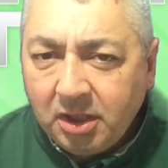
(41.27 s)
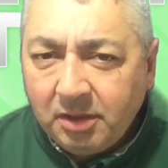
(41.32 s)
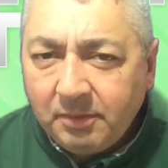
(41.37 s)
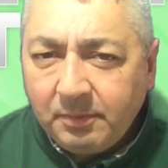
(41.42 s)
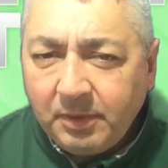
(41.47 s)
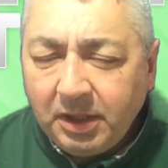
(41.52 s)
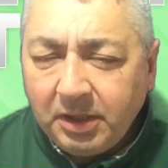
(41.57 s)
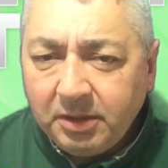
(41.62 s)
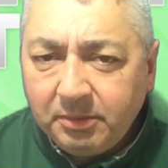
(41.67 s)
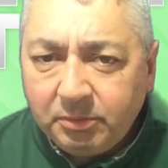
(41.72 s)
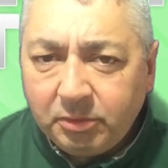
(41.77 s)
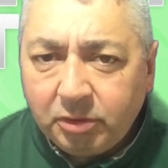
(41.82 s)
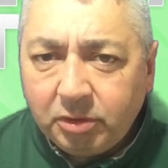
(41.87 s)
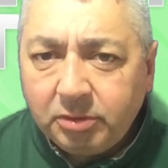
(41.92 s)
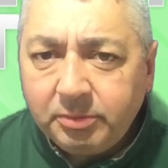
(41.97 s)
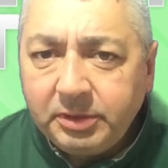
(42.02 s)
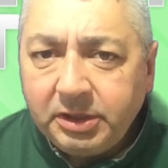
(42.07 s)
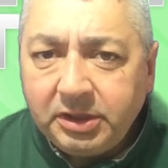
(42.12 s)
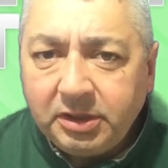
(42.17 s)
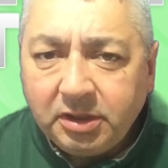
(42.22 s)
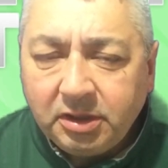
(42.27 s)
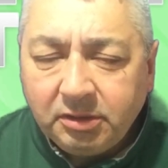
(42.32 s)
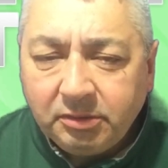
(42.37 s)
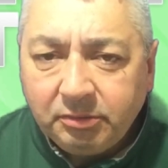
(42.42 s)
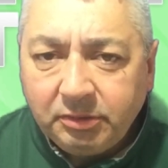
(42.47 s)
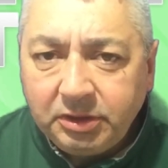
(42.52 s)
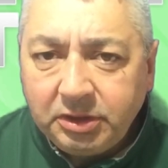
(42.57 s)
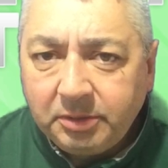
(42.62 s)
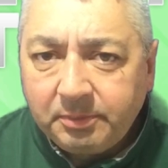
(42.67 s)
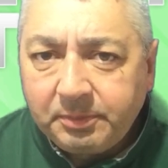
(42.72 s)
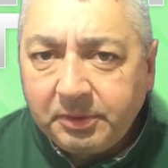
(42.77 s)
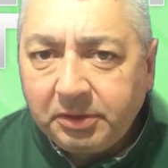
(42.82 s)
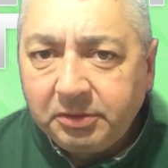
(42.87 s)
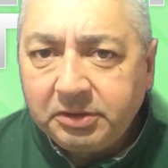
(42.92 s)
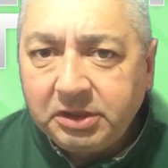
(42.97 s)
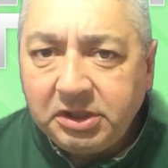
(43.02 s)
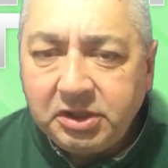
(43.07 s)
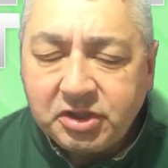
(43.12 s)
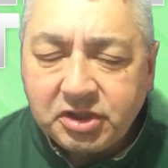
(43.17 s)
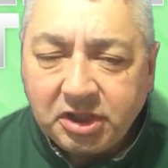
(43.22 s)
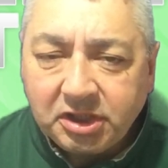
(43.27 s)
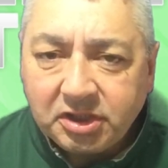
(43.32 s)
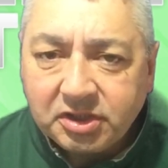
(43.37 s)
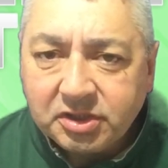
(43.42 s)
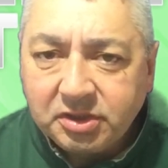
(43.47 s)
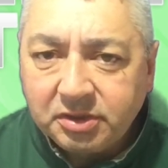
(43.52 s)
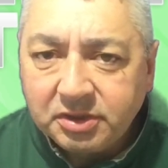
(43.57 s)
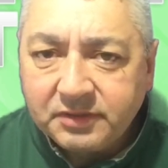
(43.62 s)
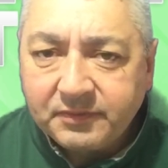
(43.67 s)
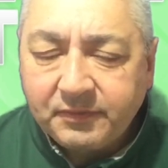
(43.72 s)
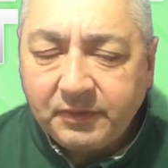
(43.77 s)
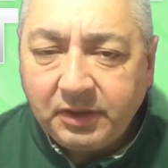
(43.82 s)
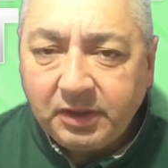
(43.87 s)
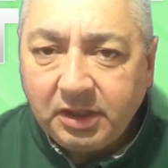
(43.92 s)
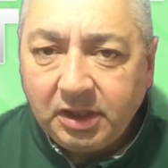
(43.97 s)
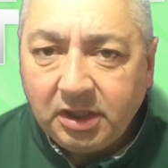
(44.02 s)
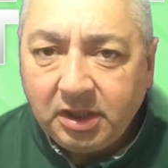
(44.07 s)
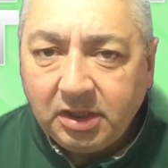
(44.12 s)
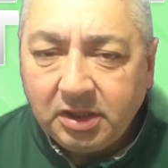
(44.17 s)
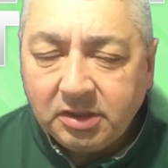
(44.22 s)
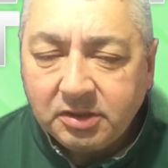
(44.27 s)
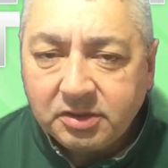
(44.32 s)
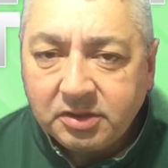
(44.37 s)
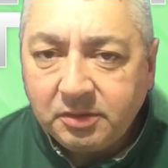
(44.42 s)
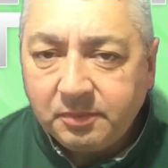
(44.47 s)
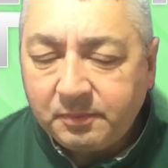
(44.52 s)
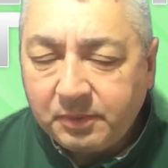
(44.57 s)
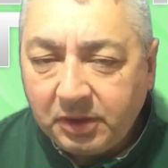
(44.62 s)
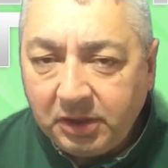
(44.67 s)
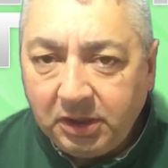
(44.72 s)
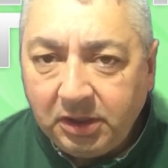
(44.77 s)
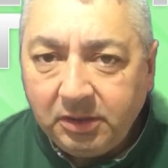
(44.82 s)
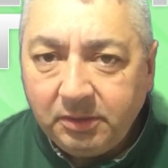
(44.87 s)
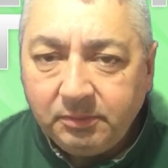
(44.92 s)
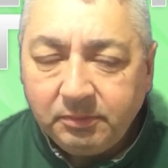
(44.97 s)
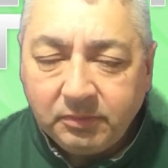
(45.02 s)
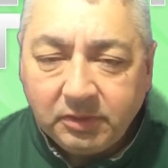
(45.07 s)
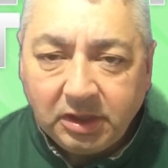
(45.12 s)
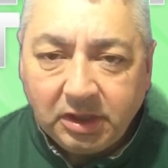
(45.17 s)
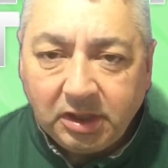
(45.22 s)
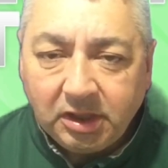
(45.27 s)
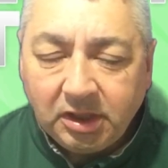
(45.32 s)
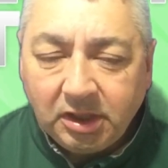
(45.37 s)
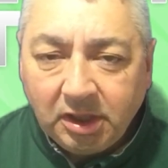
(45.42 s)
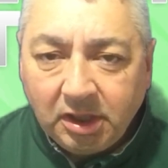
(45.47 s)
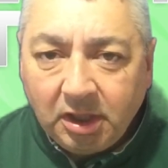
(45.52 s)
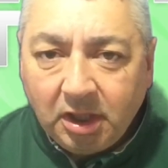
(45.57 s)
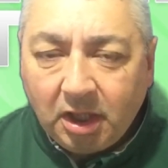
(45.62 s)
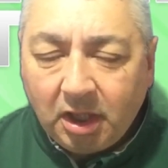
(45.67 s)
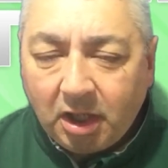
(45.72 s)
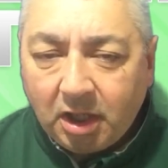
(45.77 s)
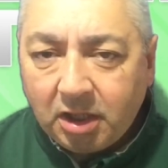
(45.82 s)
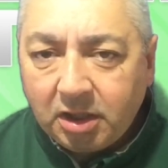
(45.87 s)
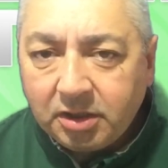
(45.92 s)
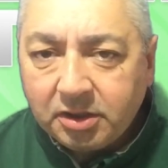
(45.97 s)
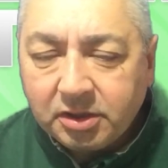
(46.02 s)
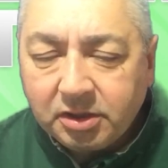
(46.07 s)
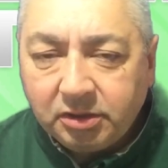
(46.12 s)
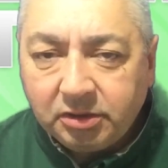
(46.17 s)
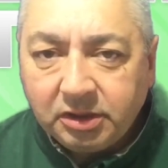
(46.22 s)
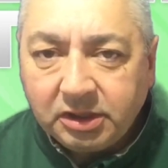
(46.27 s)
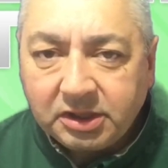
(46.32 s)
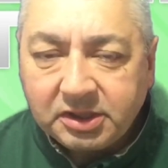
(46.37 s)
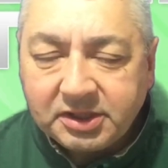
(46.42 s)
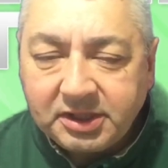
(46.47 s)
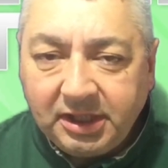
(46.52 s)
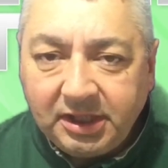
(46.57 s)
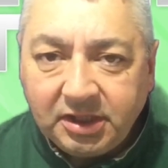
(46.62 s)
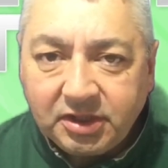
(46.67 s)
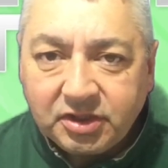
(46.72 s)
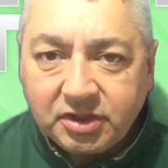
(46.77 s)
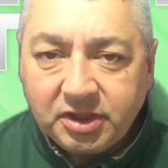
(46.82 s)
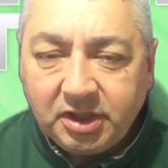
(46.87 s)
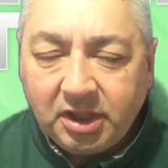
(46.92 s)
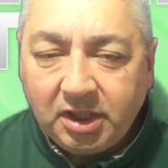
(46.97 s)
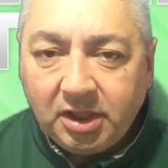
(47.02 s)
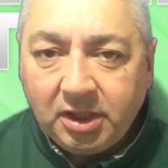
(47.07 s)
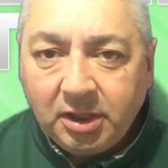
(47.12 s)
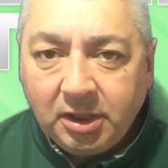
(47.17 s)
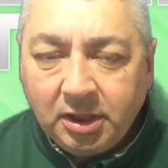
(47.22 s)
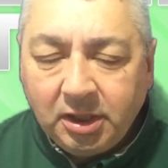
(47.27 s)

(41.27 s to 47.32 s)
But at the moment, when you're building jigsaws for the Supreme, the Arkle, etc.,